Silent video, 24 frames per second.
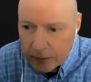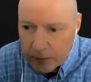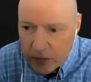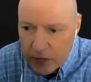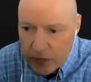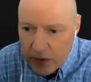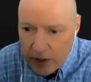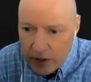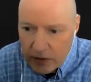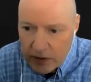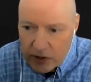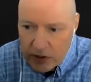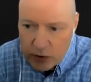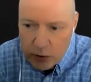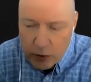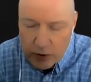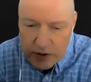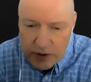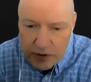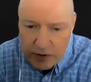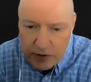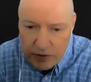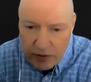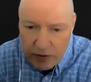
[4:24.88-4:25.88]
these
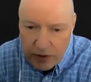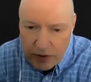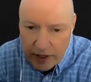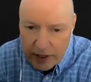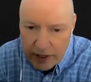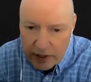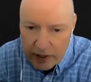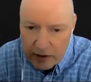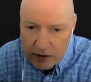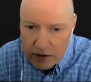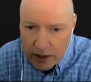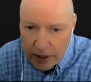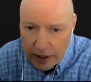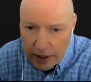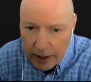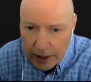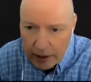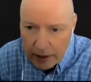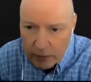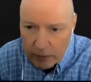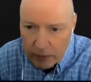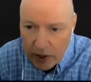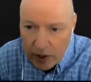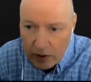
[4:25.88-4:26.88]
sorts of things,
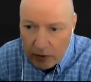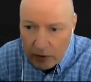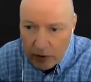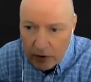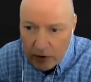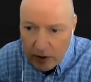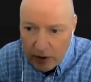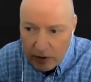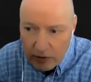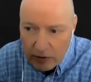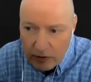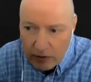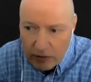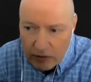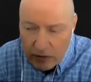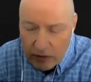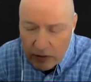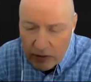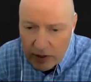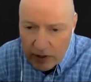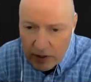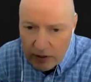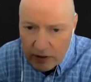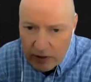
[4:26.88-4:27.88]
the
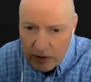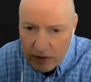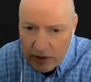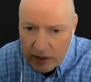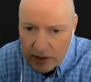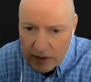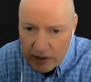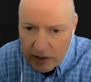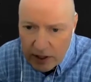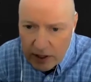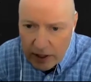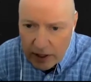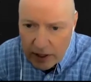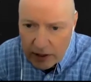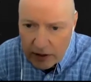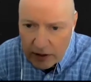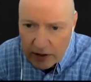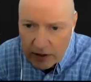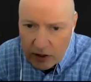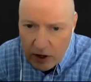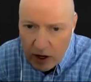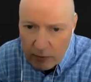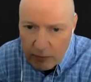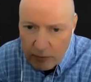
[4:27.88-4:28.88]

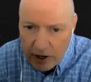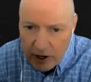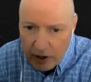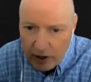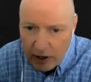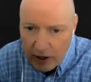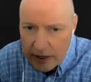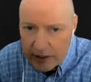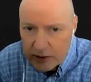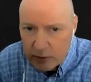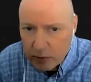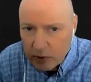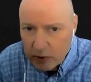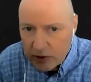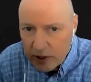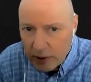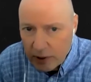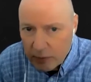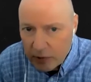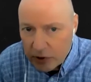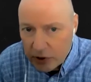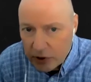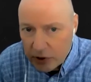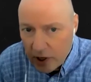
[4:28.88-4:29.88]
non-parallelizable
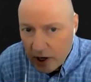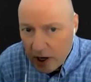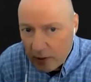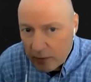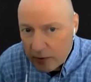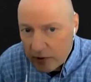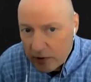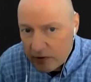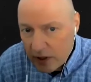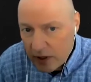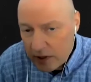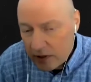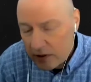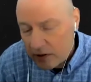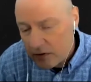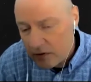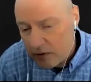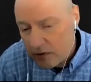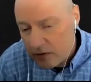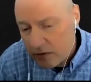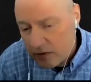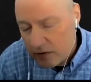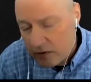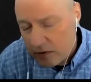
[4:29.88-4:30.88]
type of job
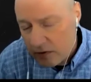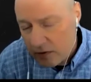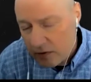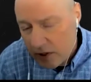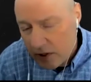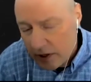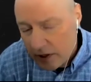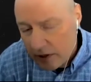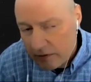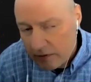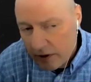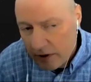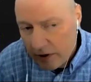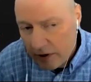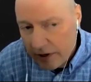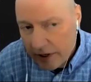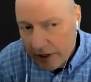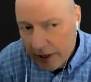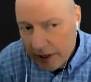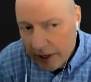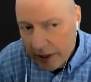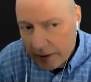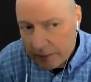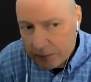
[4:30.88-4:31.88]
is
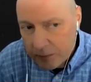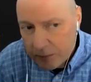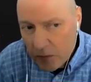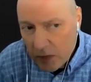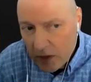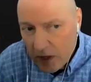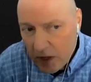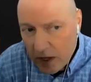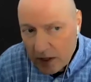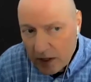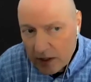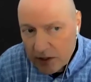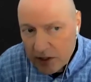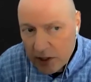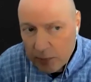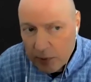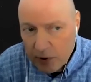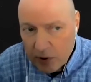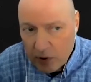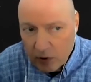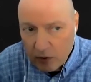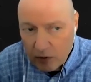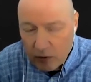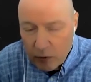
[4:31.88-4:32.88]
very
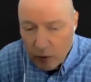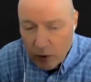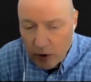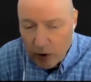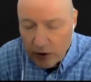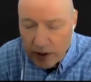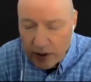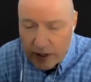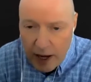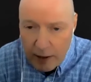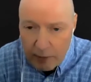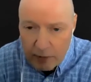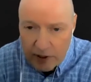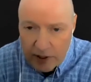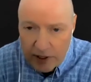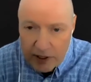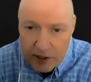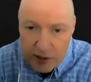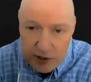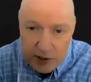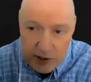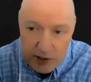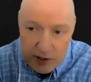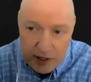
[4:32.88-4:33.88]
typical for the
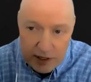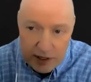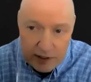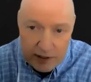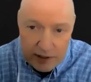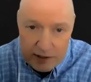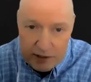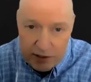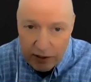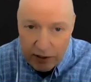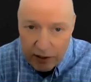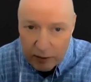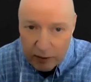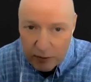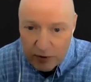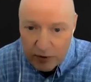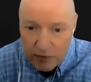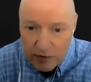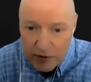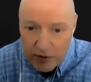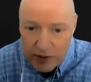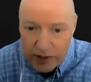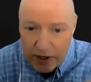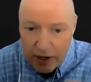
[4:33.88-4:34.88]
applications that I listed on the
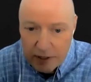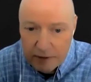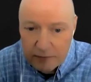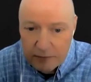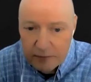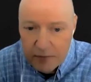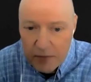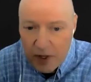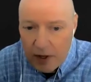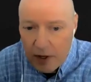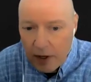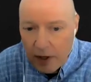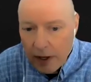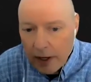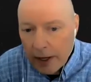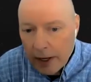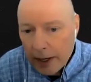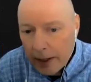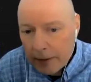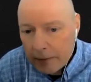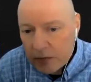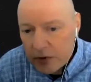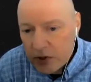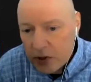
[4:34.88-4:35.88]
previous slide.
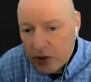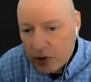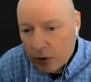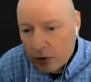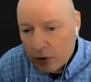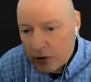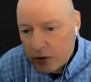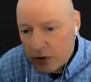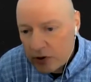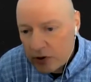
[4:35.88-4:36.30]
So